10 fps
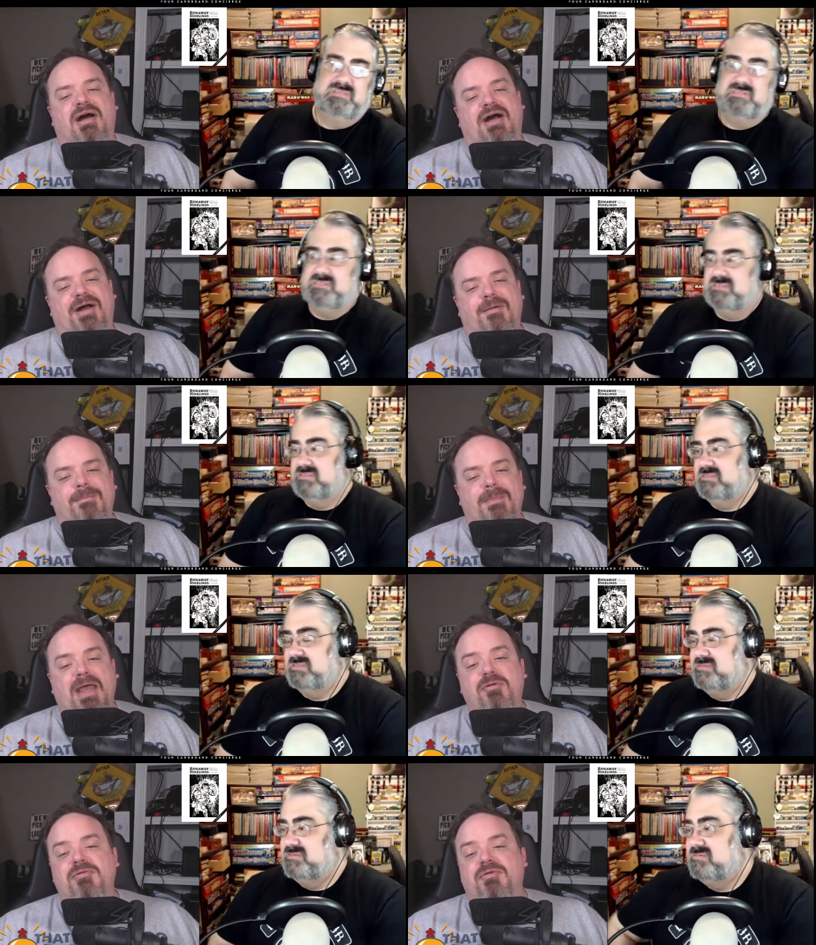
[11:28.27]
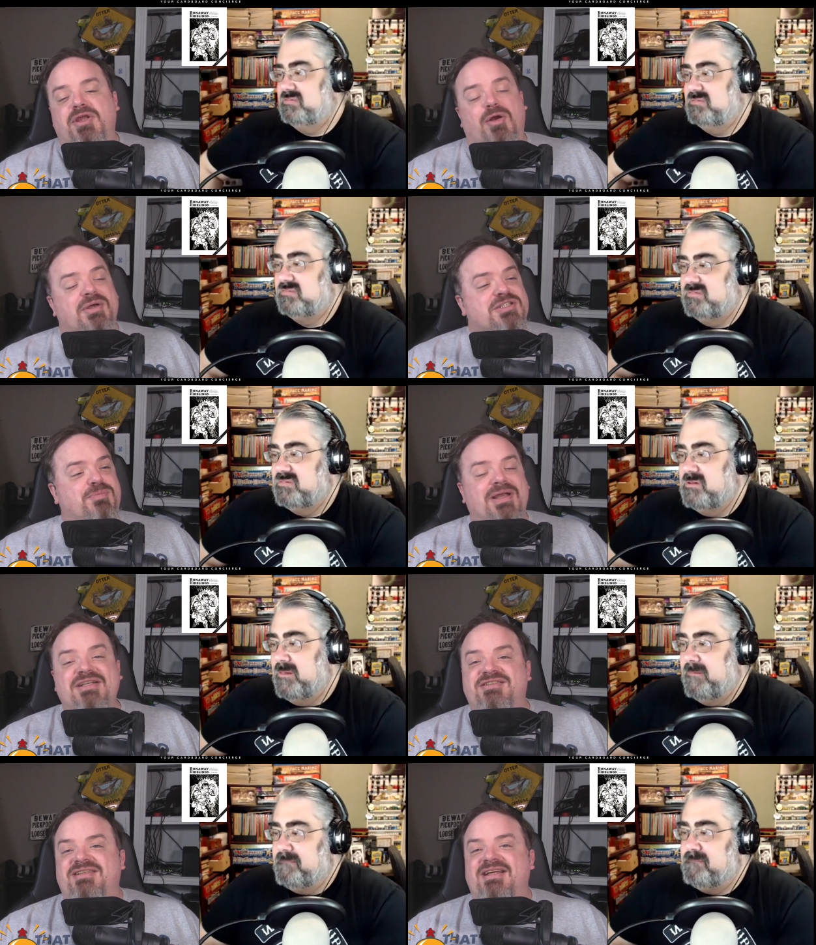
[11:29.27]
Speaker 1: uh, and you know
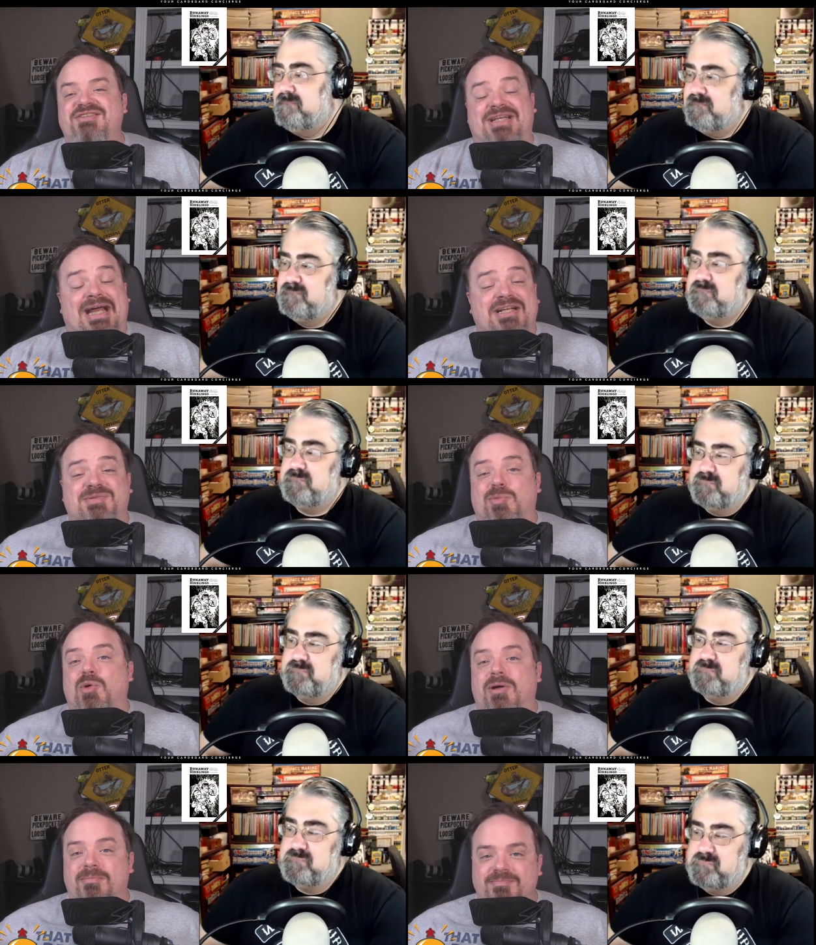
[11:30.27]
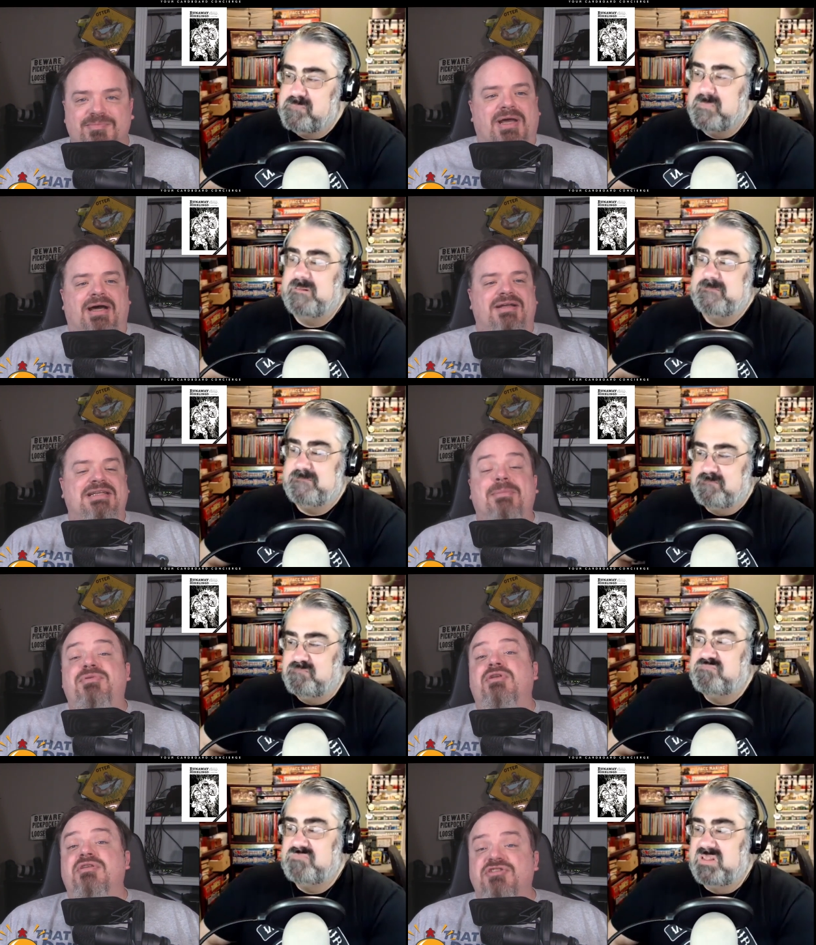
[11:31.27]
explains things and adds more uh,
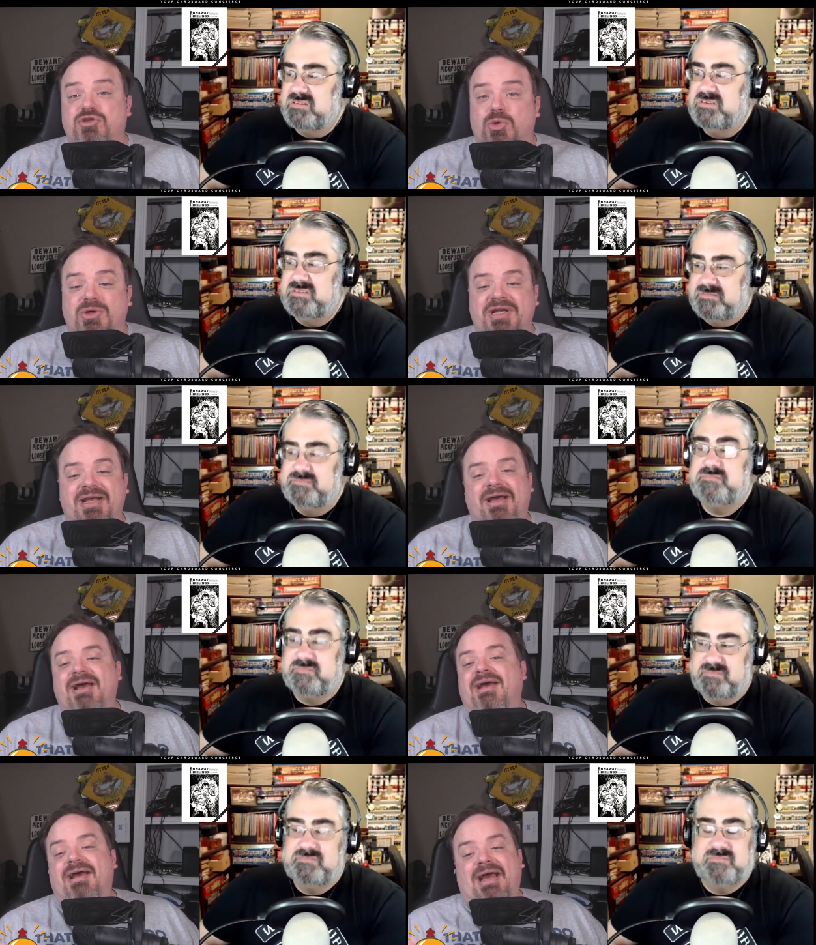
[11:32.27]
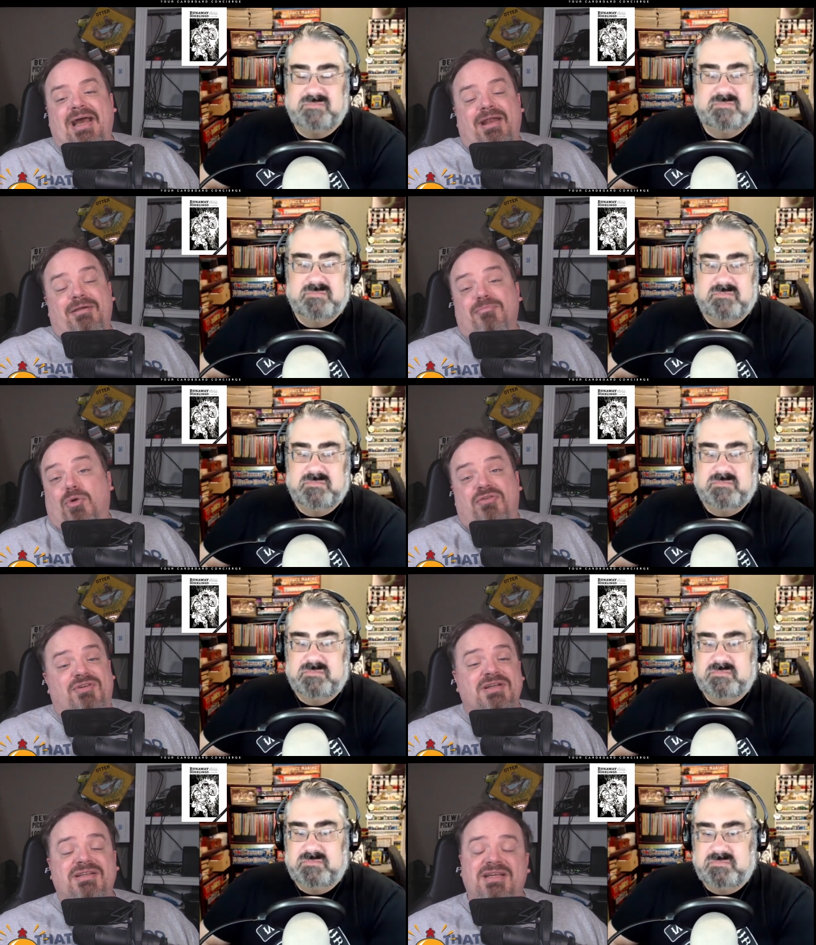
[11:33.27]
depth to the story and more
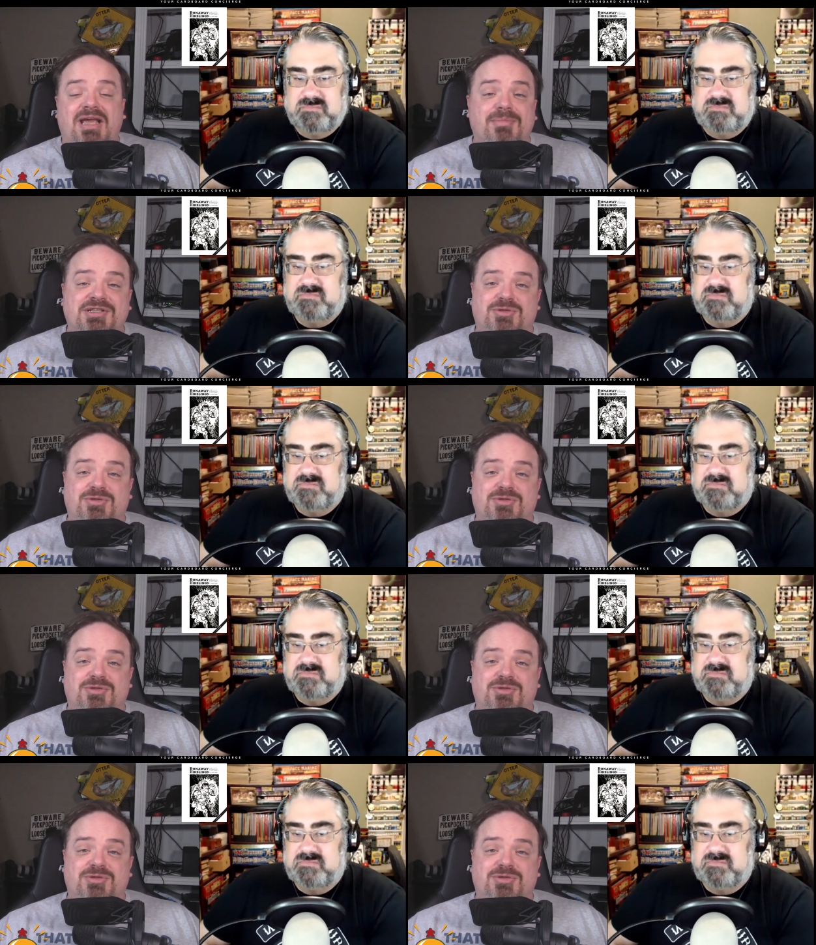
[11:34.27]
fun to the game